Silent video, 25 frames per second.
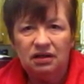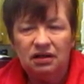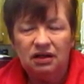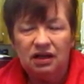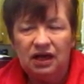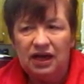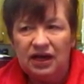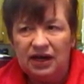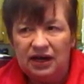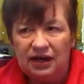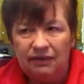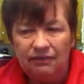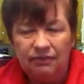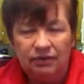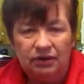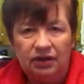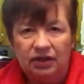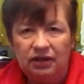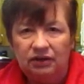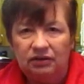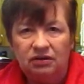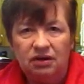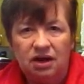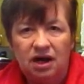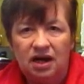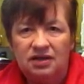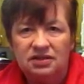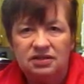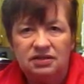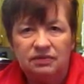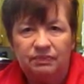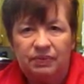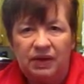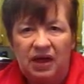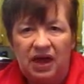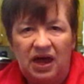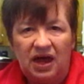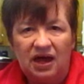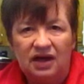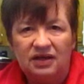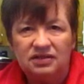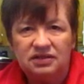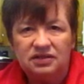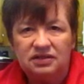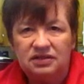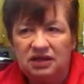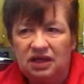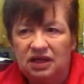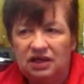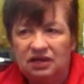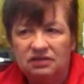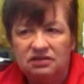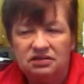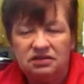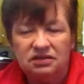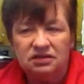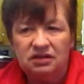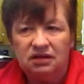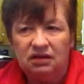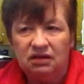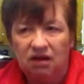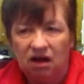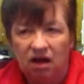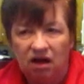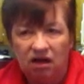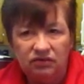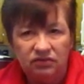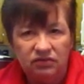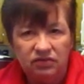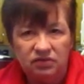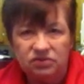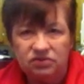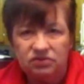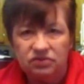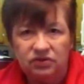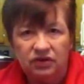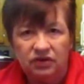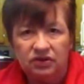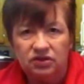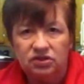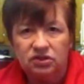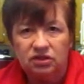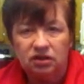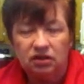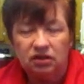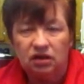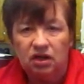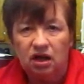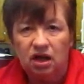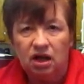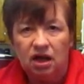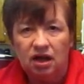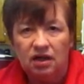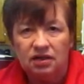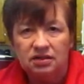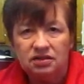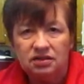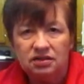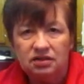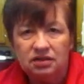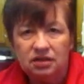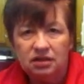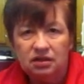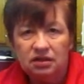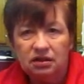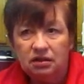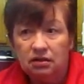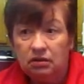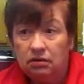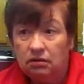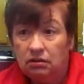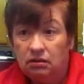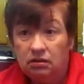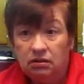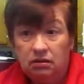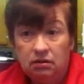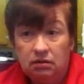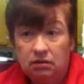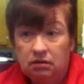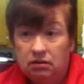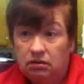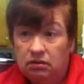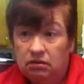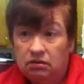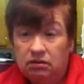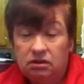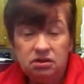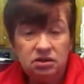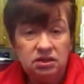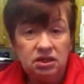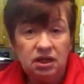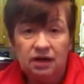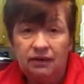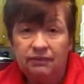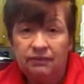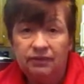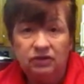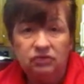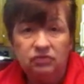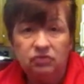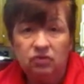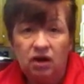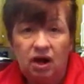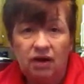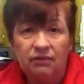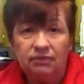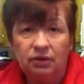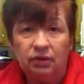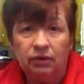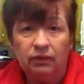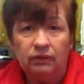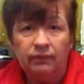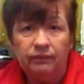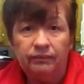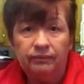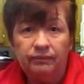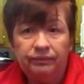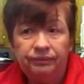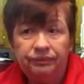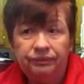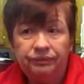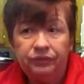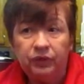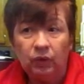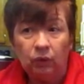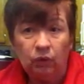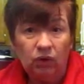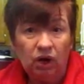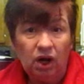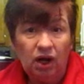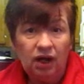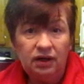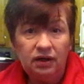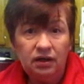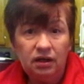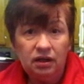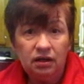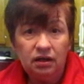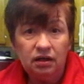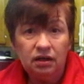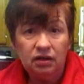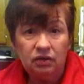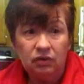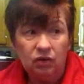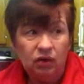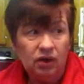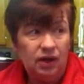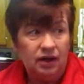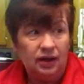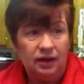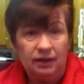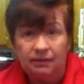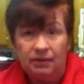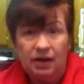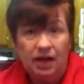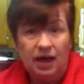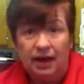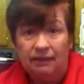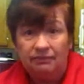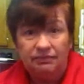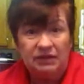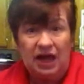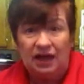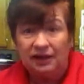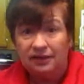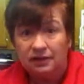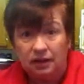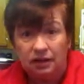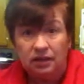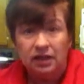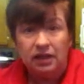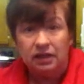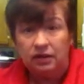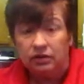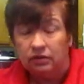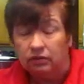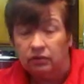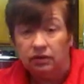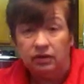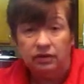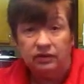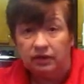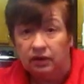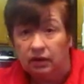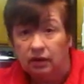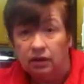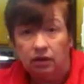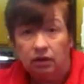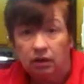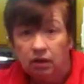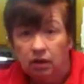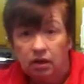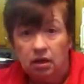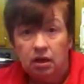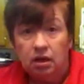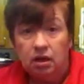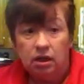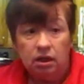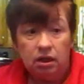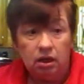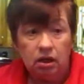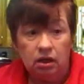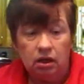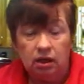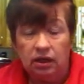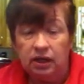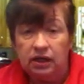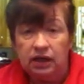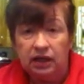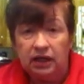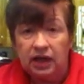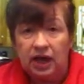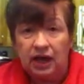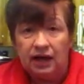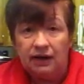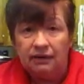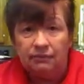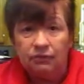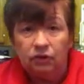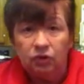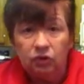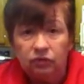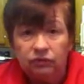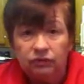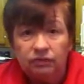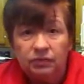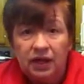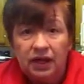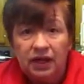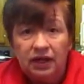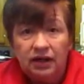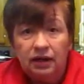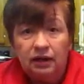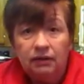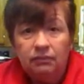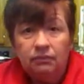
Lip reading: anybody tries to pass these gun restriction laws, there's going to be trouble. What? I'm not the leader of the, any kind of movement,